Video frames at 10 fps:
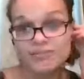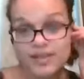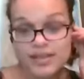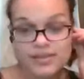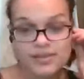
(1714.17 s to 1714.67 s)

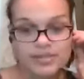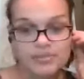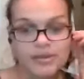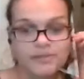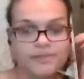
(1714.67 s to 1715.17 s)
and His Holy
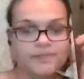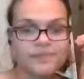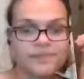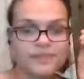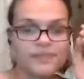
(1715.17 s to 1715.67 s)
Spirit.
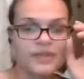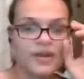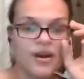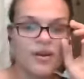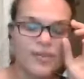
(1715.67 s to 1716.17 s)

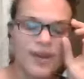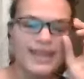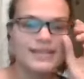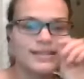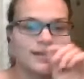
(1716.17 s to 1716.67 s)
All
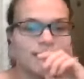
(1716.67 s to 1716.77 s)
right.